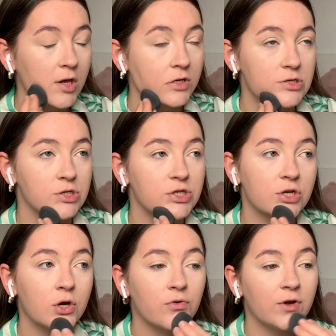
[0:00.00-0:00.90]
Just because I
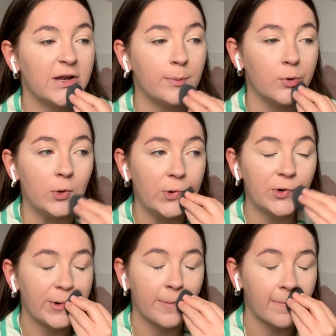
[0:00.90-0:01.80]
got really bored.
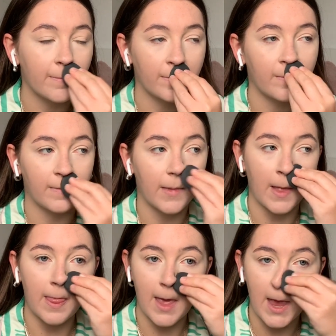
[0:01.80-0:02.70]

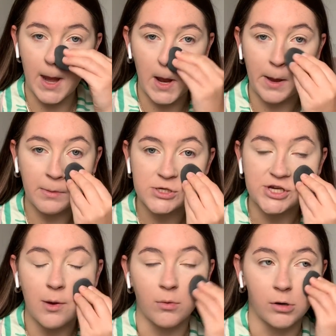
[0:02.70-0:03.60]
And then in the
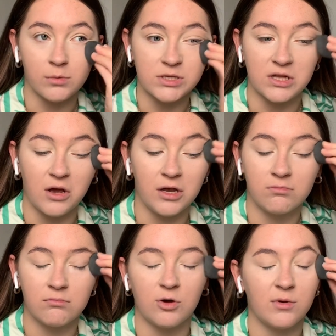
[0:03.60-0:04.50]
shower I was like,
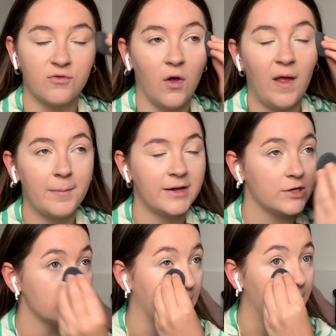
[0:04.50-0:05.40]
well, we've got that pink
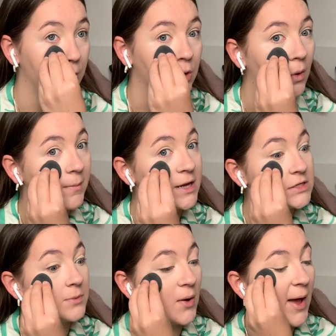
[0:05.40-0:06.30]
shampoo, I may
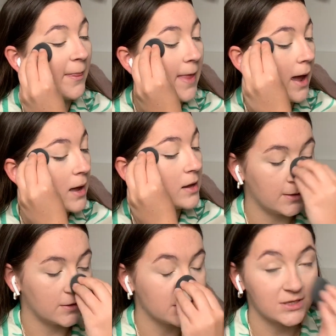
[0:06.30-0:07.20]
as well add that.
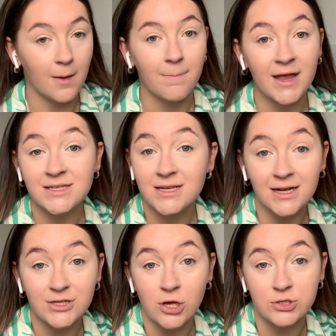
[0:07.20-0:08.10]
So I'm basically
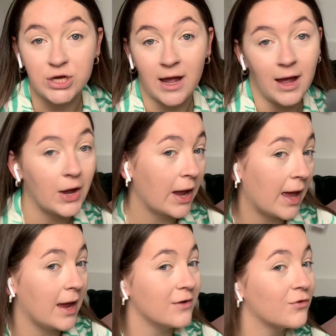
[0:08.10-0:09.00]
Doja-Car,
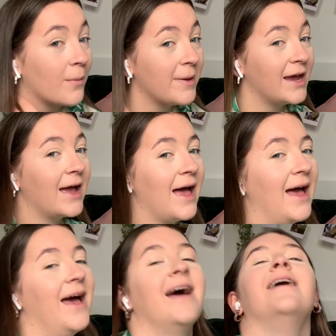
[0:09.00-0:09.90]
okay, I've got pink hair.